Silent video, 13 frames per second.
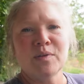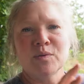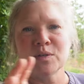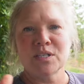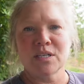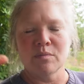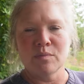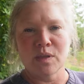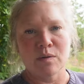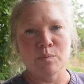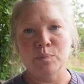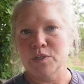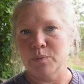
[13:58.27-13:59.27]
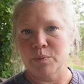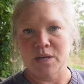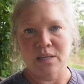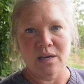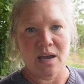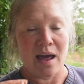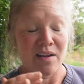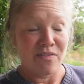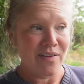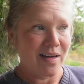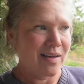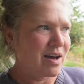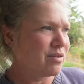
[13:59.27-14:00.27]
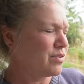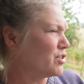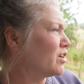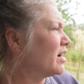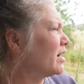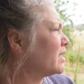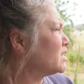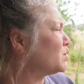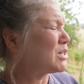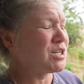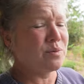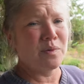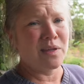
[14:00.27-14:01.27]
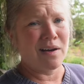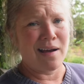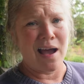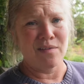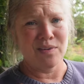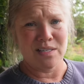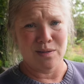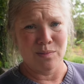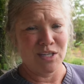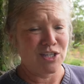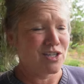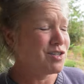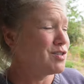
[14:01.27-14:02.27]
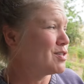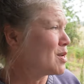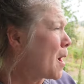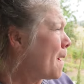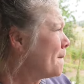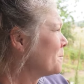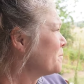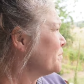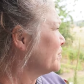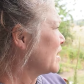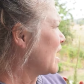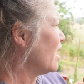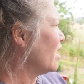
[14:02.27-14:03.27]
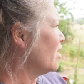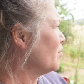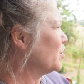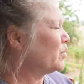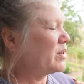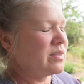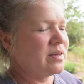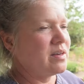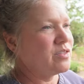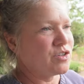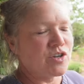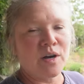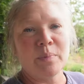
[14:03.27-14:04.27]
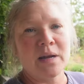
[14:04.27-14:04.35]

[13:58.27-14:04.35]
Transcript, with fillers: there was some that, debris that kind of fell out of the truck, especially when they're having some issues um, with the truck